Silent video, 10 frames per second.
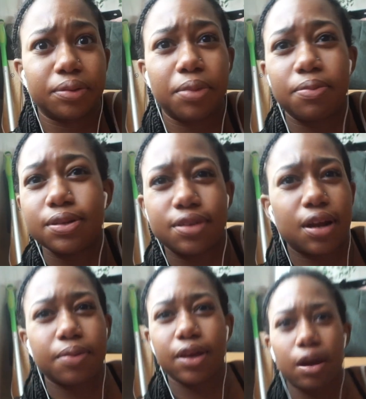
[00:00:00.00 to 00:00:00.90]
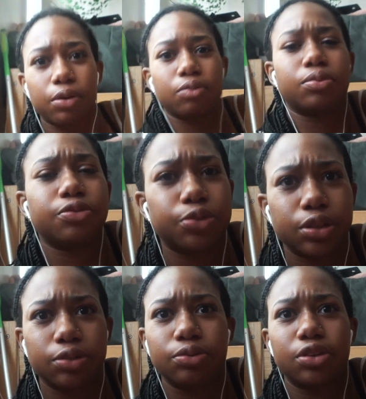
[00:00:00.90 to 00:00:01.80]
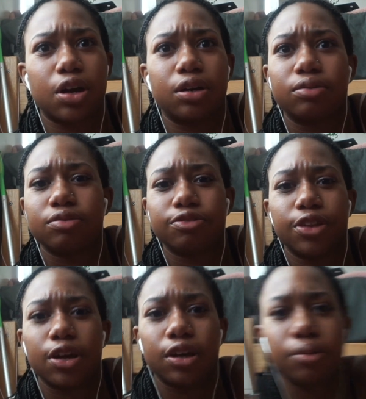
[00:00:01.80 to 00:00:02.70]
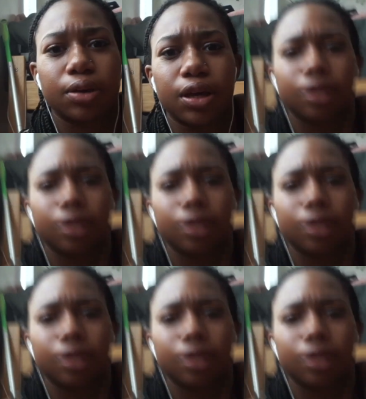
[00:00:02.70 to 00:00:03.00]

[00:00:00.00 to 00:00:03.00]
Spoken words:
Maybe set up the camera before you start vlogging.